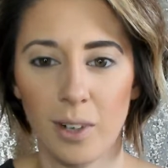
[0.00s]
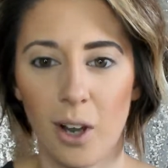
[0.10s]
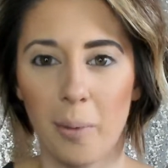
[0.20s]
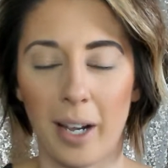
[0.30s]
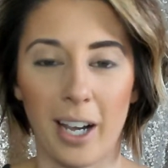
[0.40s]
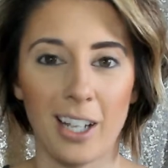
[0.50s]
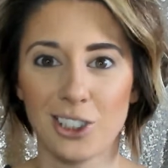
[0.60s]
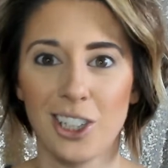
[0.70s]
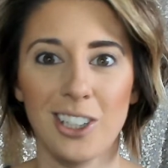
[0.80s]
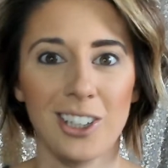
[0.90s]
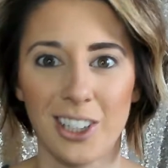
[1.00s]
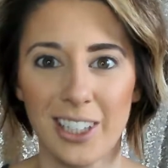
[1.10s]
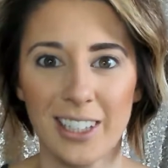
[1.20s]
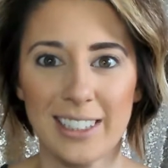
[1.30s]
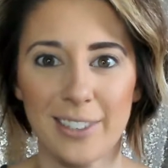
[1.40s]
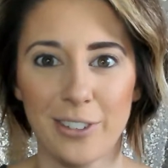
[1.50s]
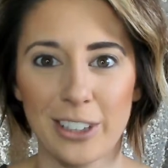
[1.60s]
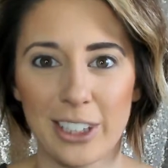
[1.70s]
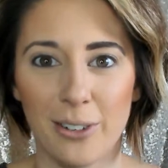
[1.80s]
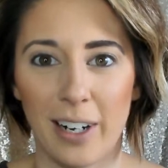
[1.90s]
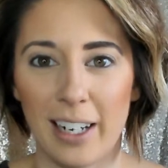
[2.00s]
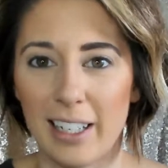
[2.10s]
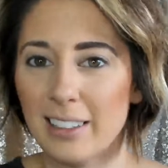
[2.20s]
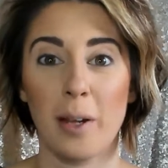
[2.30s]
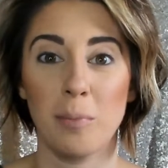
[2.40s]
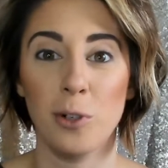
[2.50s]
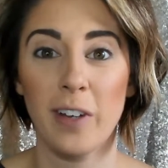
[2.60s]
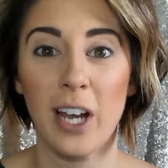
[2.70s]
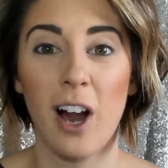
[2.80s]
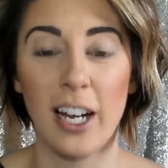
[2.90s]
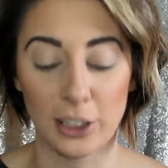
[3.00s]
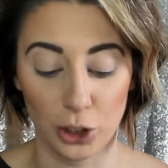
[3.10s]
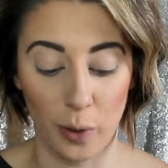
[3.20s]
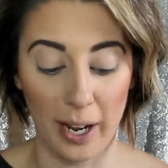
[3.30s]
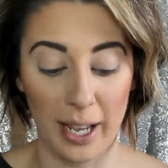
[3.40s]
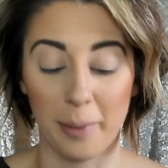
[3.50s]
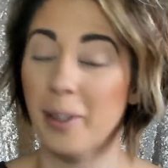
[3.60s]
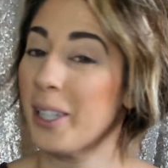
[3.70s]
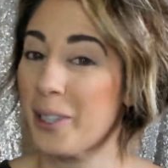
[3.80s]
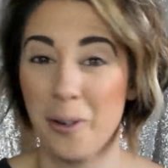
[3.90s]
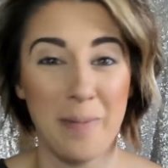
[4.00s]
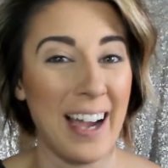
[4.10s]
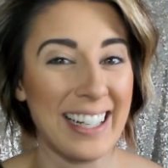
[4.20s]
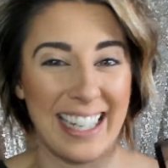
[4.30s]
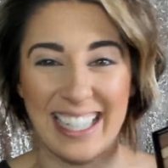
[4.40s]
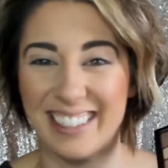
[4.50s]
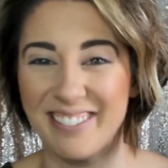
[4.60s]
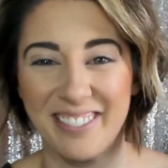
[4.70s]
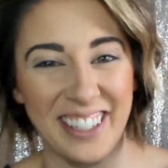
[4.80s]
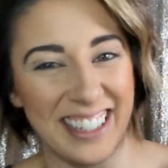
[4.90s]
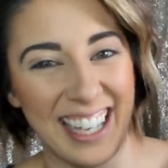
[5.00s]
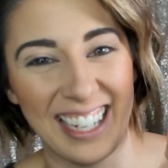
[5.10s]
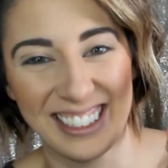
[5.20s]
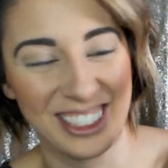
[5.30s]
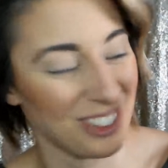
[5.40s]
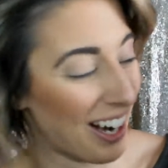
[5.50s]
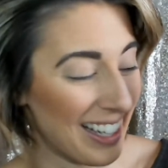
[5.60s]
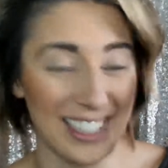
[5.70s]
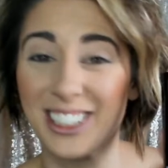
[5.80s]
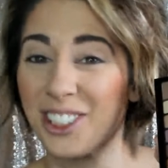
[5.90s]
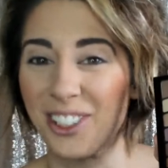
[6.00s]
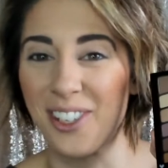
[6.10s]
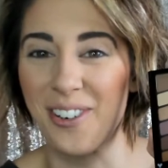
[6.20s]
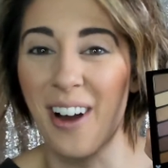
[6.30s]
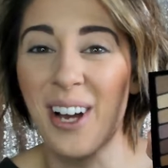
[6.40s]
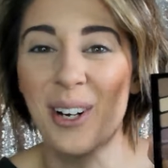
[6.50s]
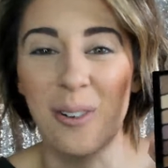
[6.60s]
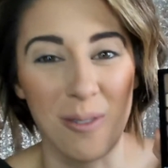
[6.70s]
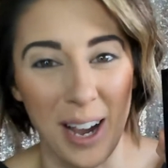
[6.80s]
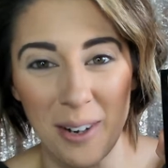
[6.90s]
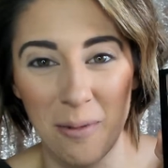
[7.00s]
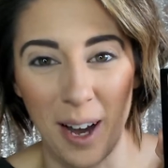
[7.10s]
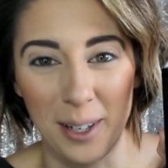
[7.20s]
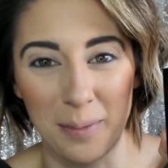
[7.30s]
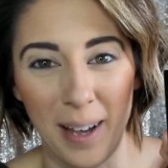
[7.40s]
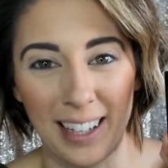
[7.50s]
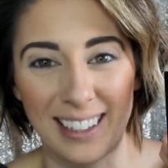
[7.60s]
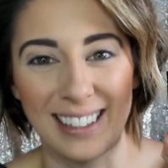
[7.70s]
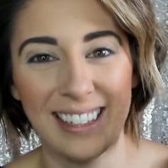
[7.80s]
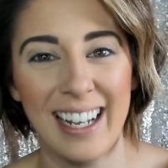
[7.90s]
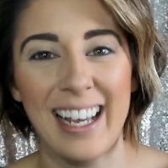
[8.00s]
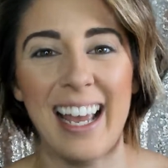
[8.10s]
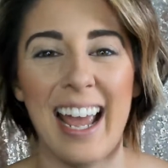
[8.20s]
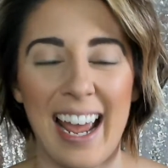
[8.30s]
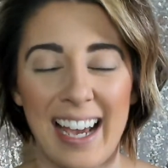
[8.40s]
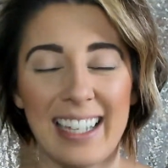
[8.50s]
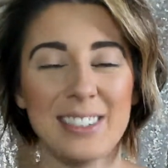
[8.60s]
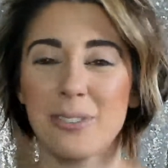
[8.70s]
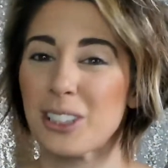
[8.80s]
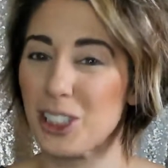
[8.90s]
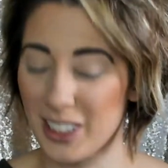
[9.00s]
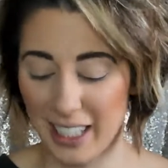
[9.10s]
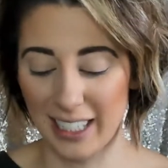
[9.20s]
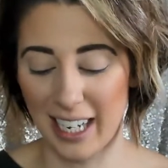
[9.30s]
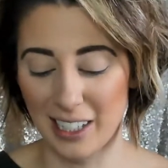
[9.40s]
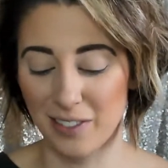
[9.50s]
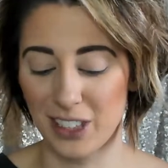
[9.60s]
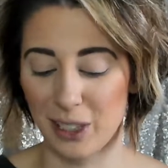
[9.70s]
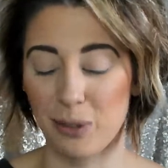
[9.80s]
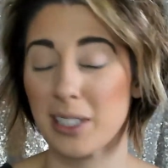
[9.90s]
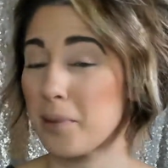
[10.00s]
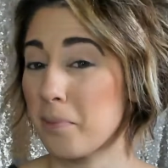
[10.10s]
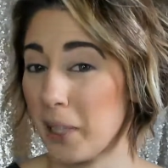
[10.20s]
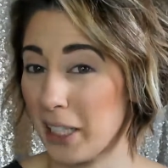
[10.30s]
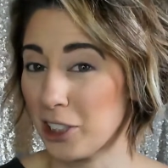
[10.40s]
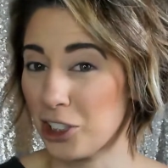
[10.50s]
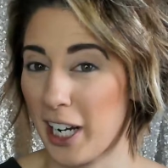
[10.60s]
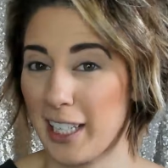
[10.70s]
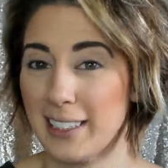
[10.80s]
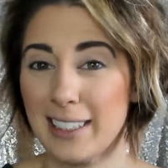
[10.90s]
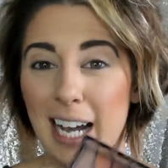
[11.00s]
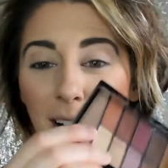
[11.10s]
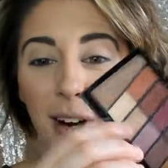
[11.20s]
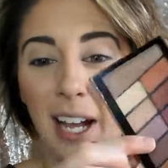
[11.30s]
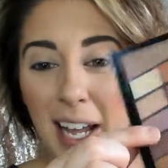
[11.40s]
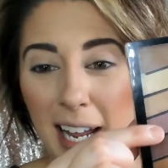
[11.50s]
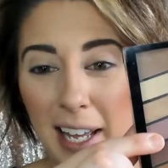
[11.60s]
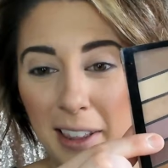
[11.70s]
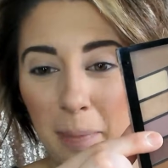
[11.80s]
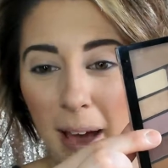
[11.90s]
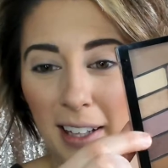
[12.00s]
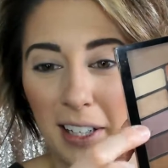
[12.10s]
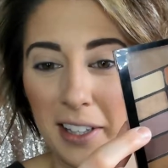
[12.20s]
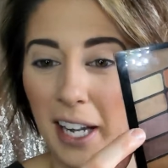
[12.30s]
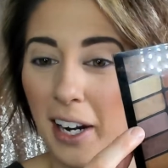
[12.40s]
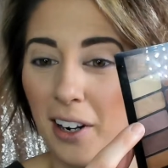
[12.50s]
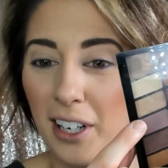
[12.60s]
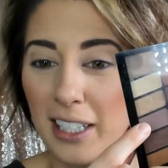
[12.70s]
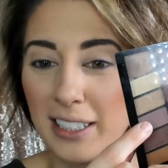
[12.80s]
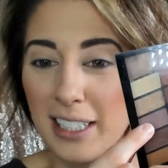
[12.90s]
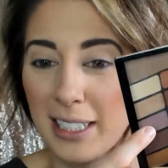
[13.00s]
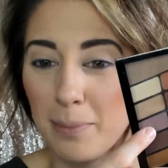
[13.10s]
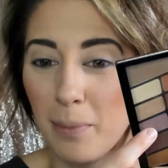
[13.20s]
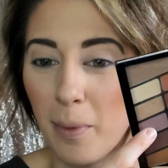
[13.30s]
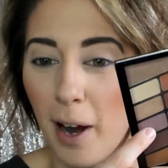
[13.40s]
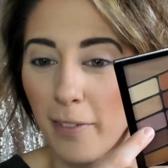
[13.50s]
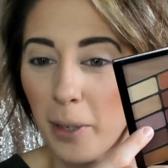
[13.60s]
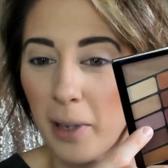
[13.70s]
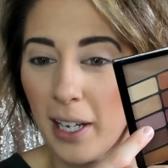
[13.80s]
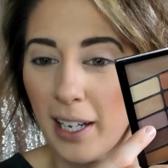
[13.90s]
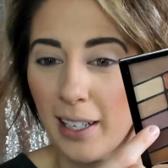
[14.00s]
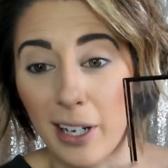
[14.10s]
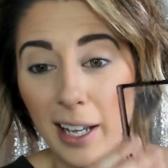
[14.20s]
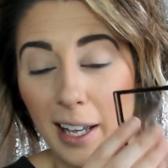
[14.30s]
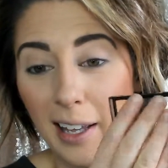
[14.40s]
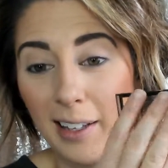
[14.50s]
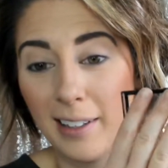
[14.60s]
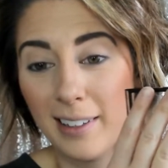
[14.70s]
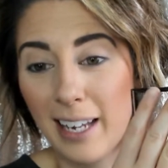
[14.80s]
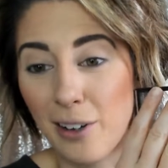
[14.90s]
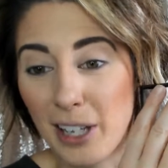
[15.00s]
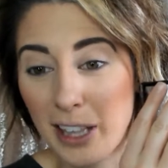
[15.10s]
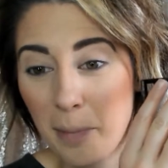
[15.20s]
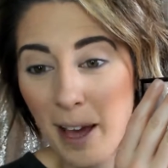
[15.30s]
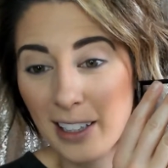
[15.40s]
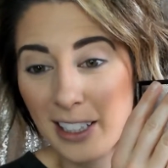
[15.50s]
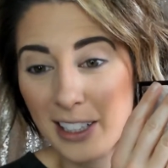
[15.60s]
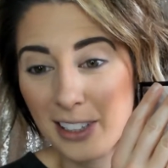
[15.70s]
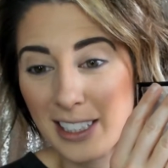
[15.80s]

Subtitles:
Oh my gosh, look at the difference already. Right, moving on, so I am gonna go back in with that tried and true Wet n Wild palette, and we're just gonna kind of stick with some pink shades. Now, in the palette there is this mauvey pink. Now in the palette there